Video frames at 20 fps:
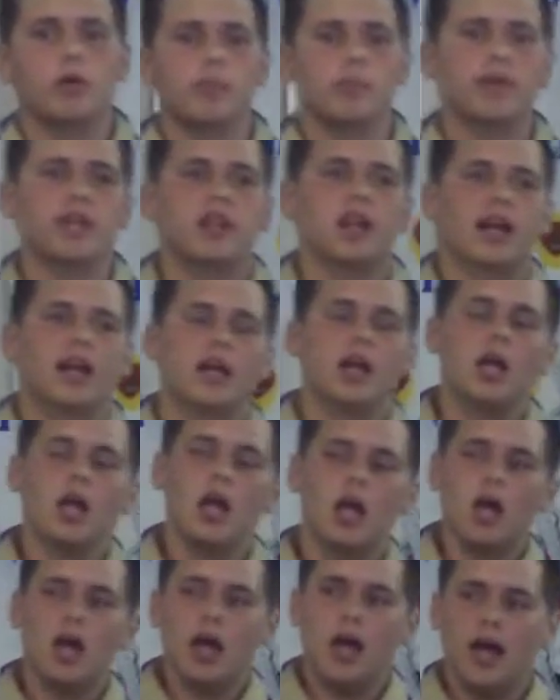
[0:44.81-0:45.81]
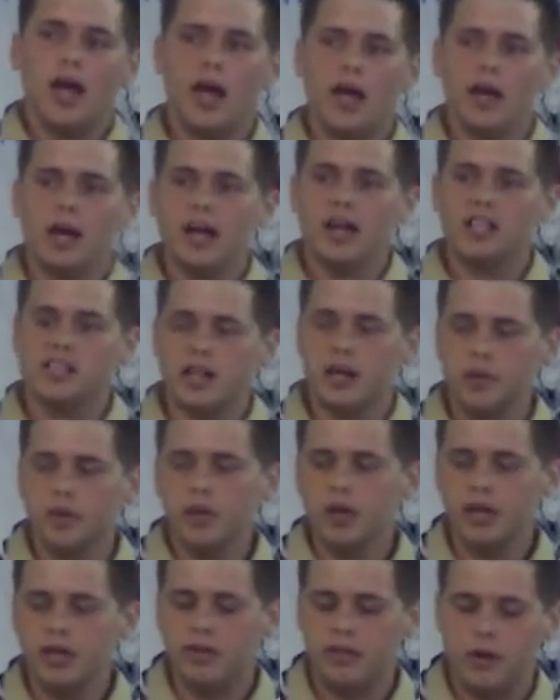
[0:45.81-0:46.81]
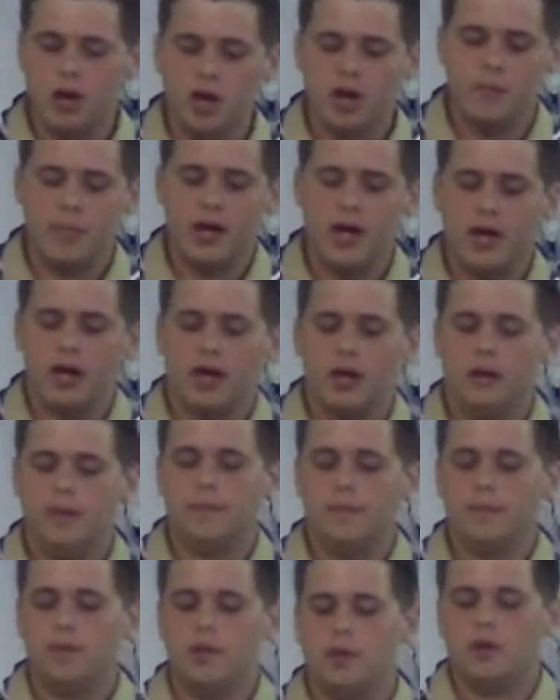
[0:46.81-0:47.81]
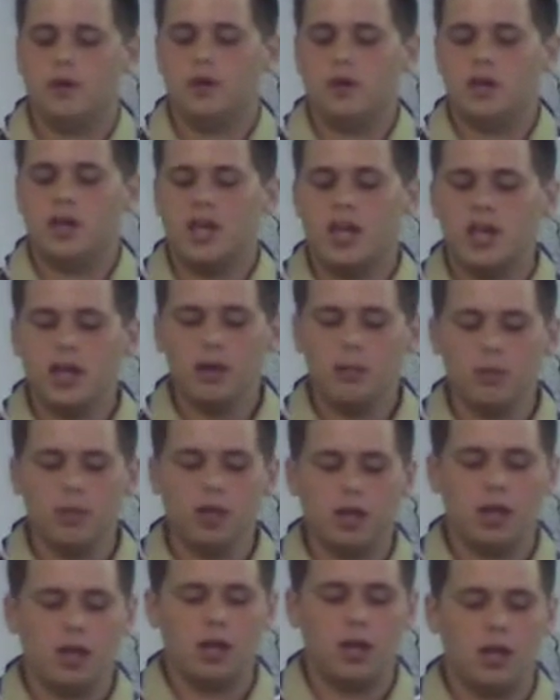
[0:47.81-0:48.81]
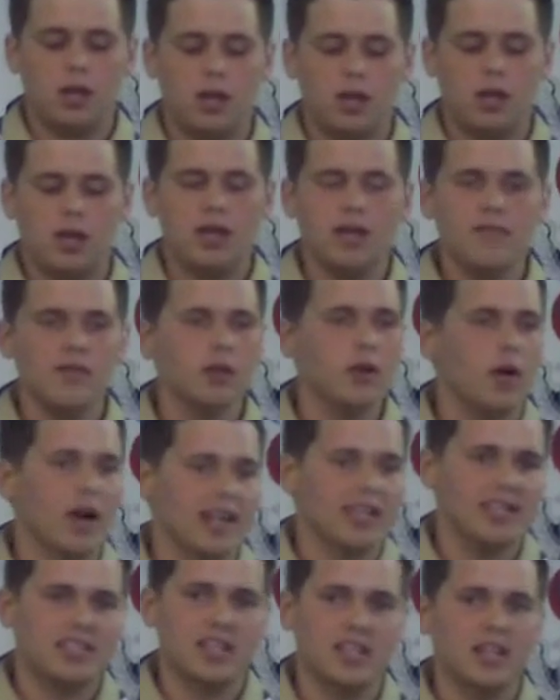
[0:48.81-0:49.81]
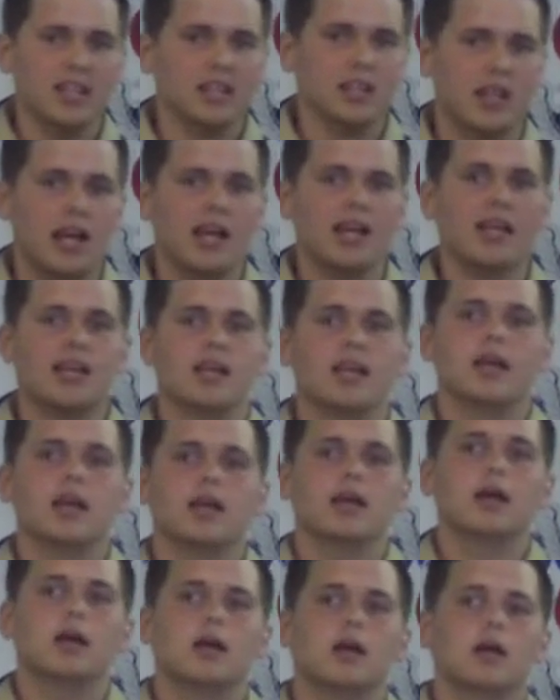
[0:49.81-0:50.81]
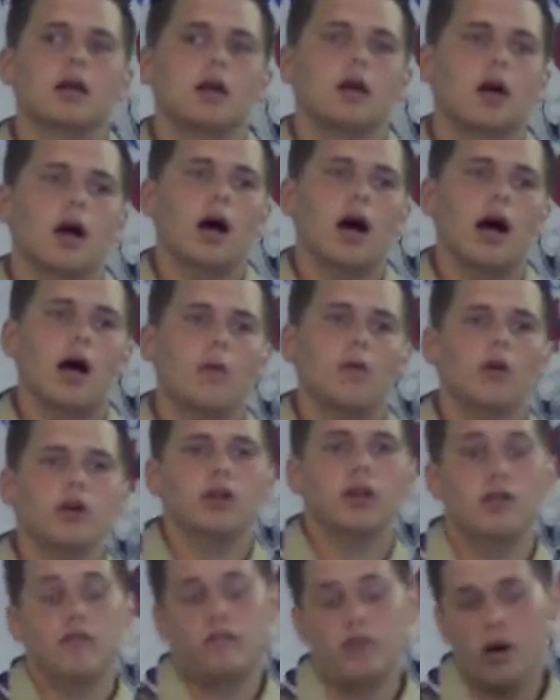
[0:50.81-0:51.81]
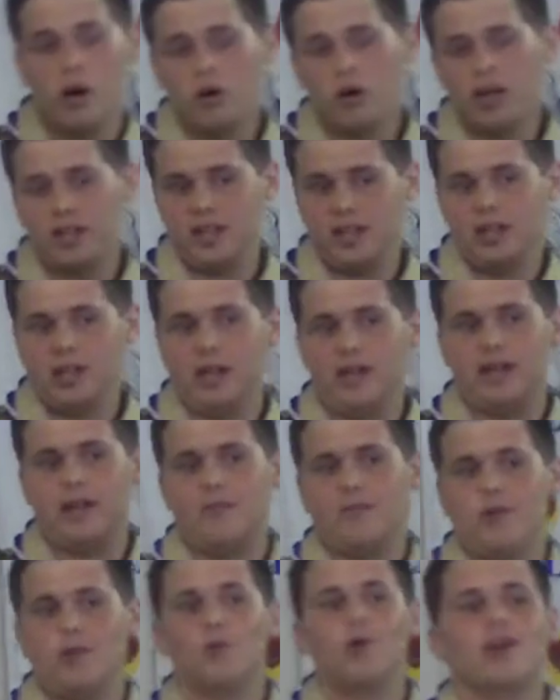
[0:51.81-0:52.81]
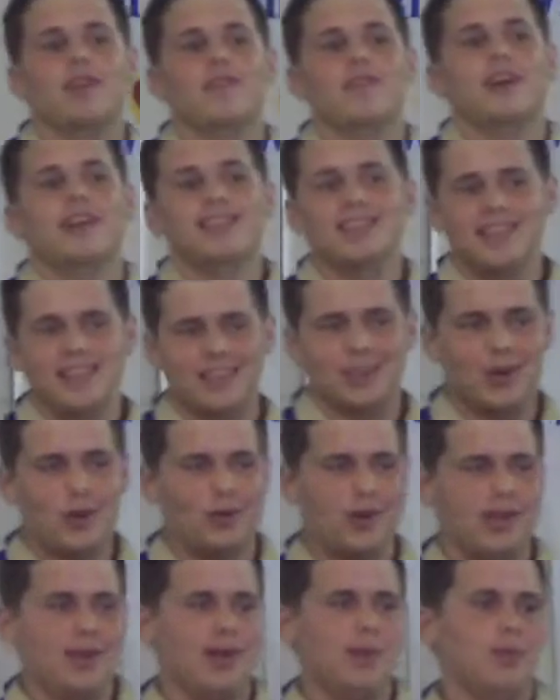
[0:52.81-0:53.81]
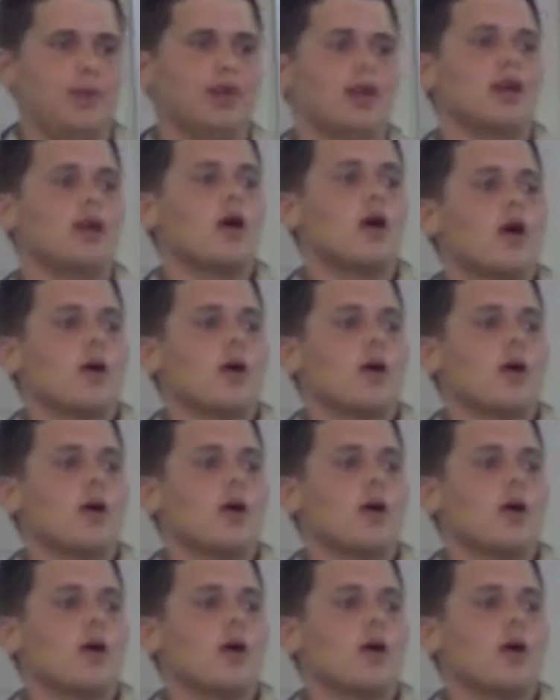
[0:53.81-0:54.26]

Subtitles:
would it be like? And as I really thought about it, camping, even though I didn't like it, I wouldn't have known I didn't like it, for one, if I didn't go camping.